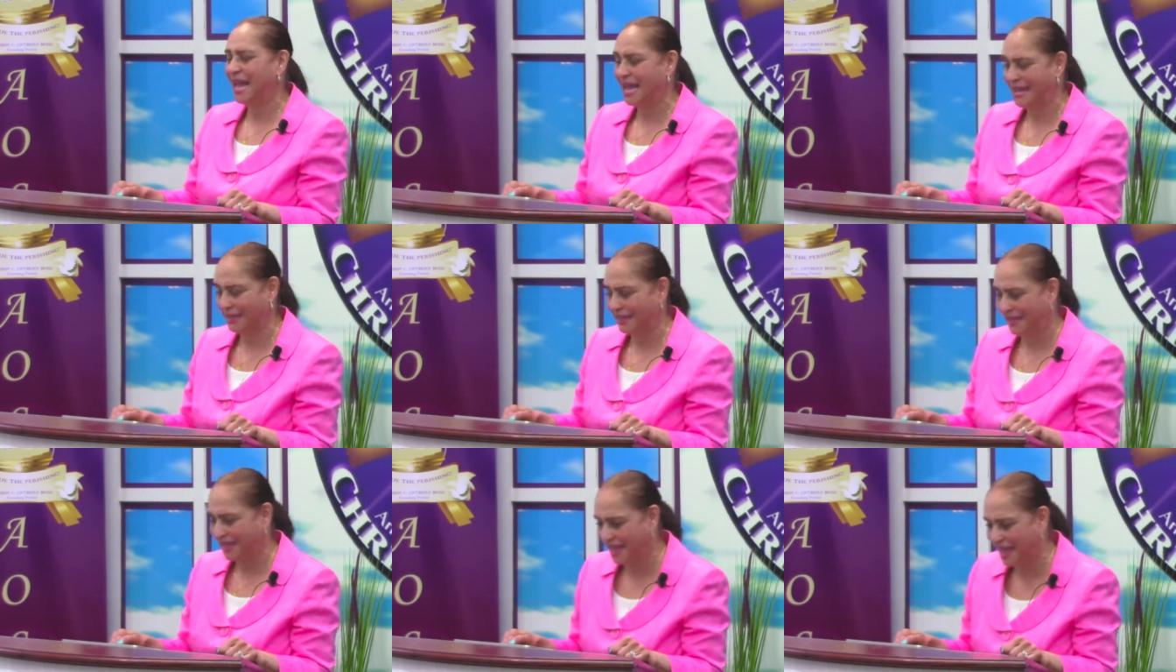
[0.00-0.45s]

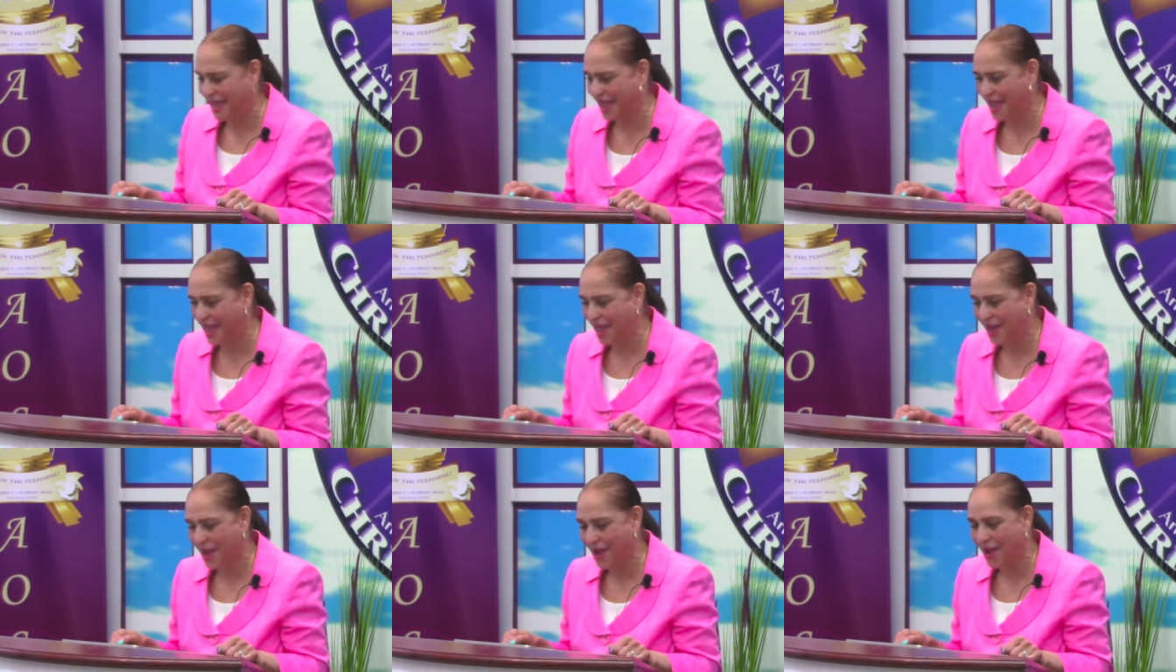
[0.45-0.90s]
and
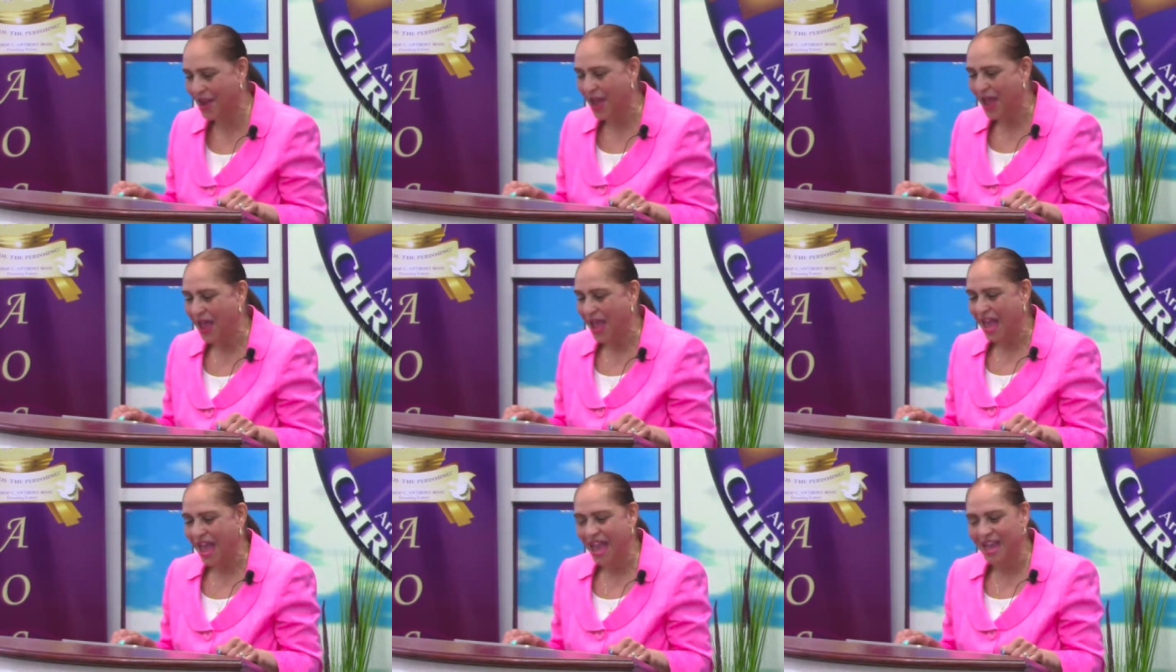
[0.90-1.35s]
care
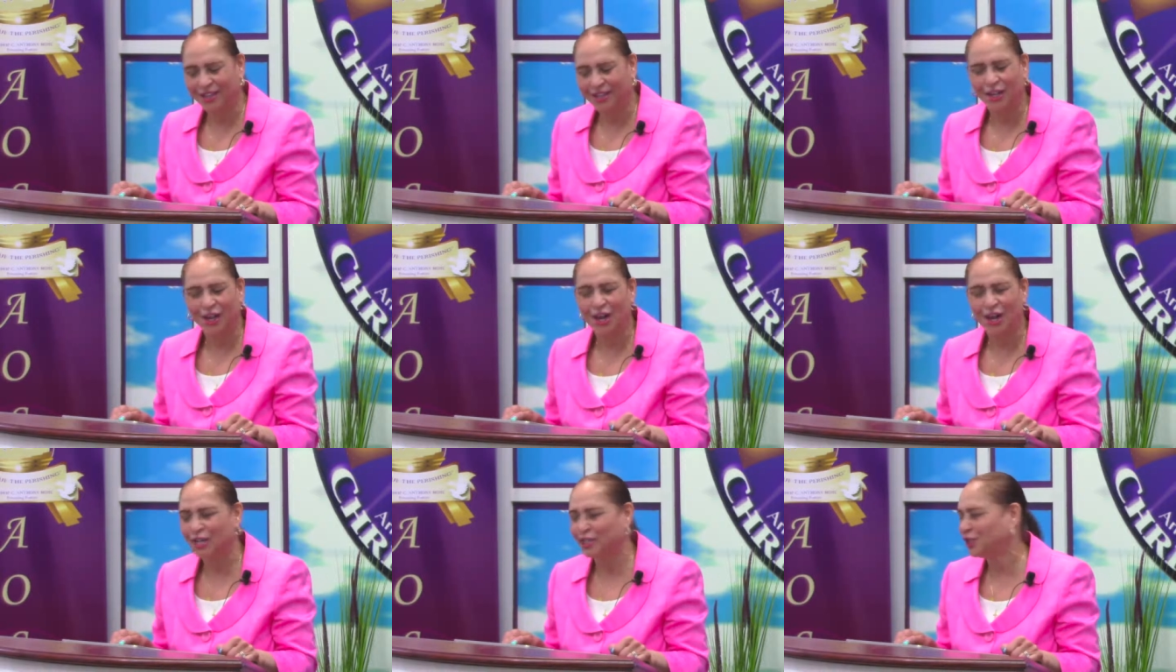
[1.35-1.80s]
and
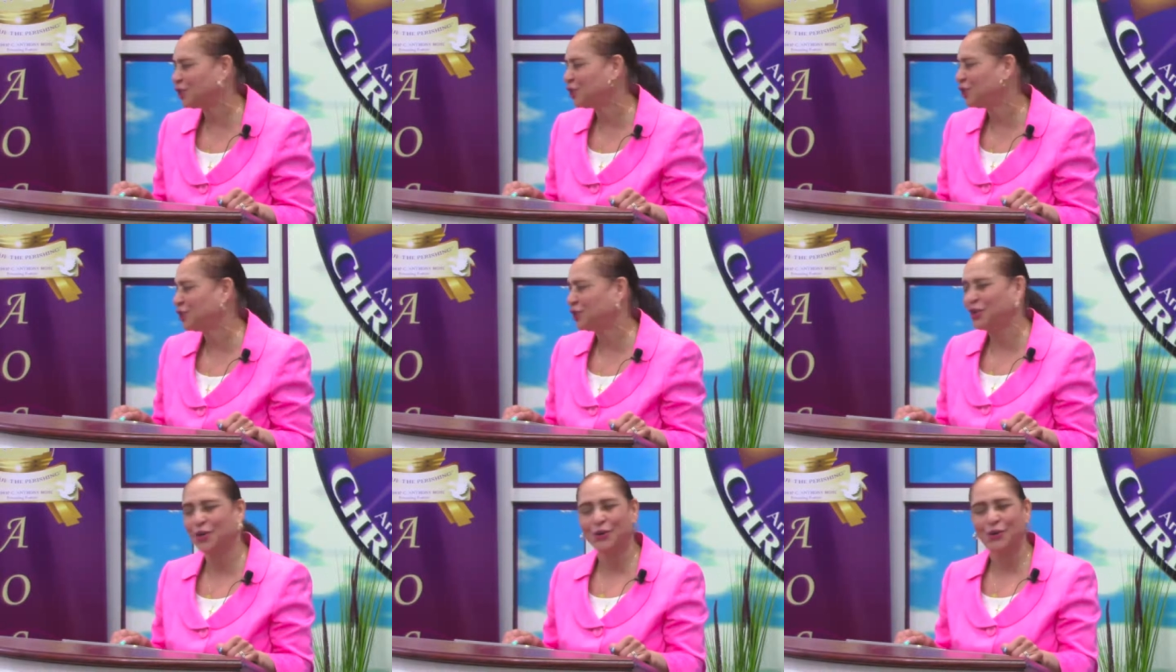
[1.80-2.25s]

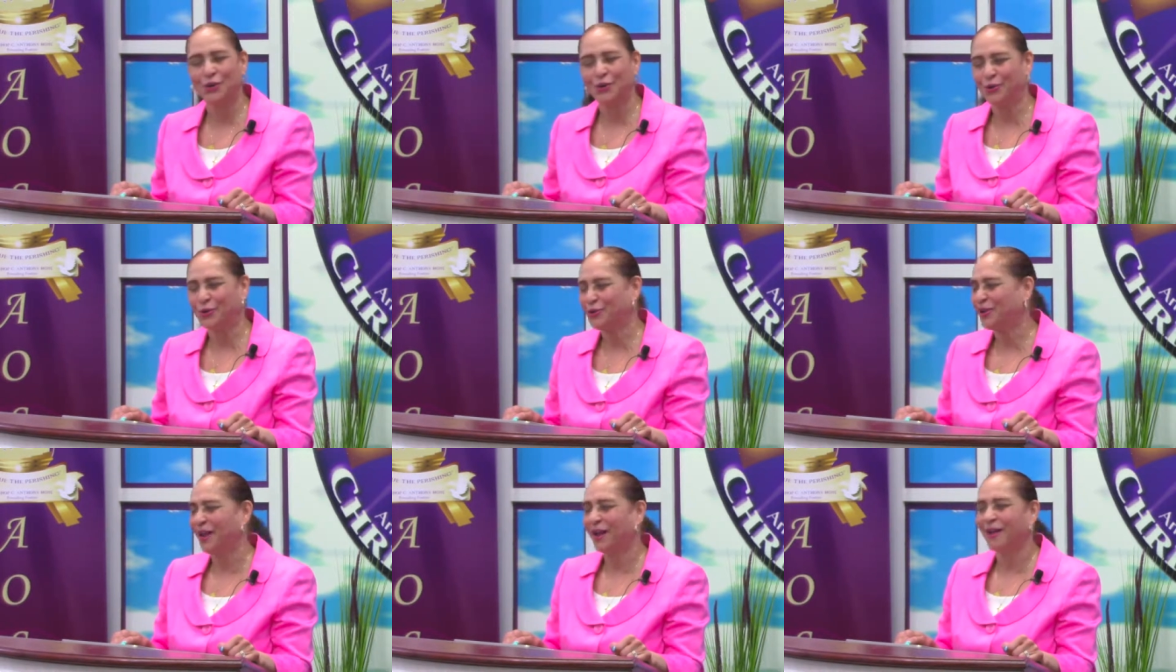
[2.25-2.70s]

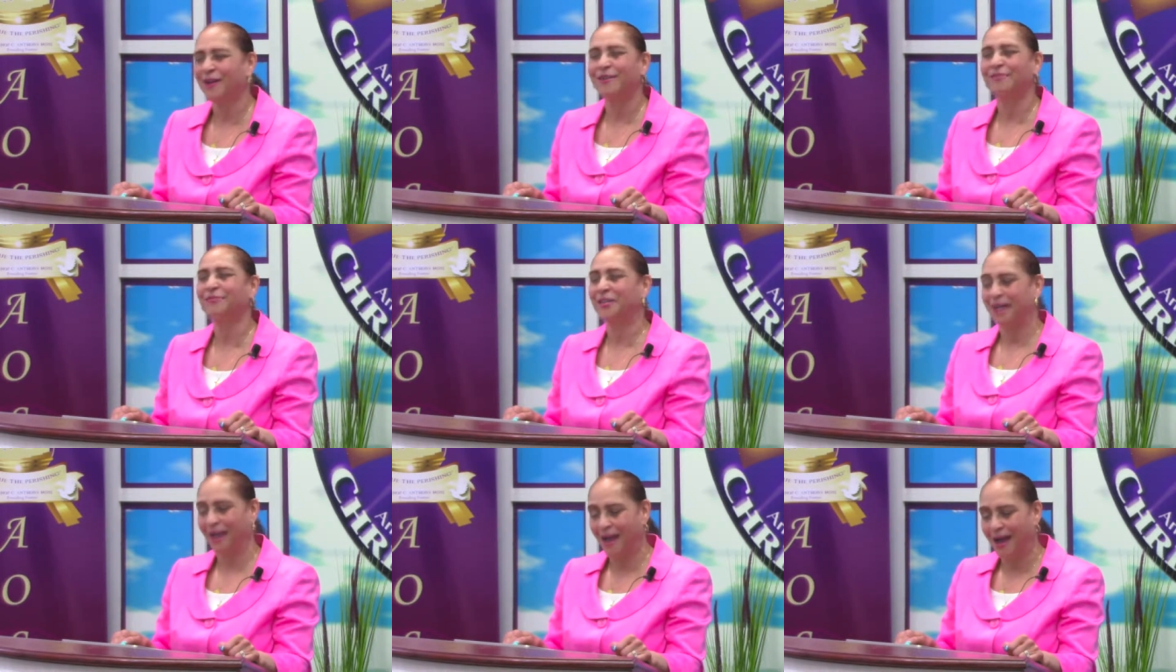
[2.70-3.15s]
concern
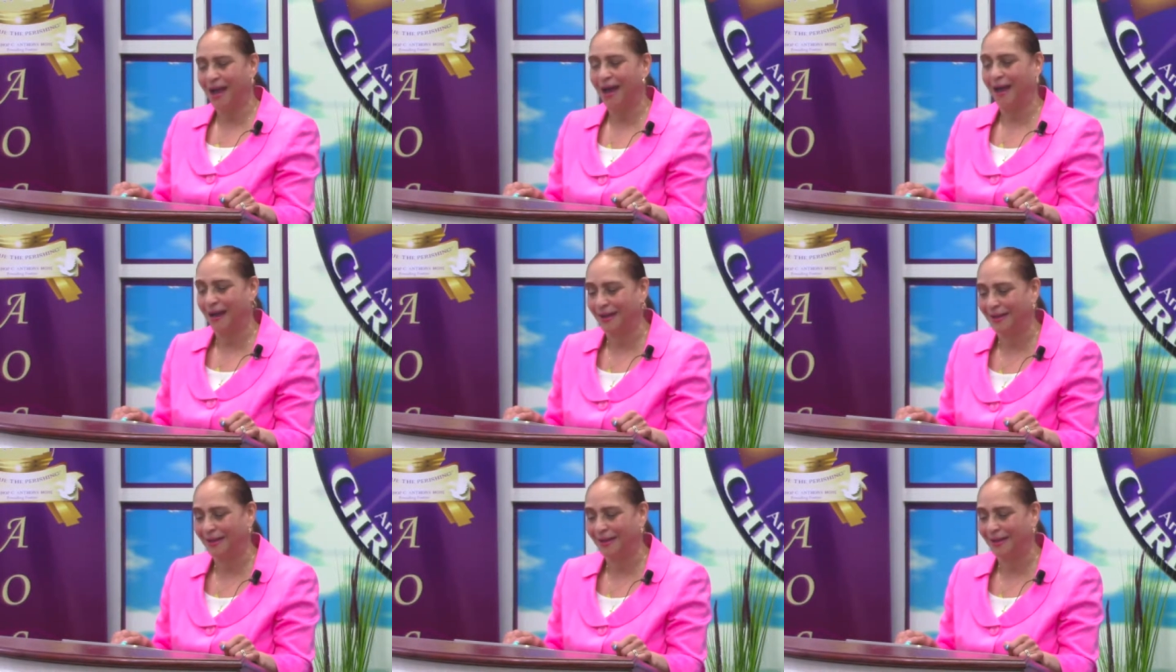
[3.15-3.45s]
of God.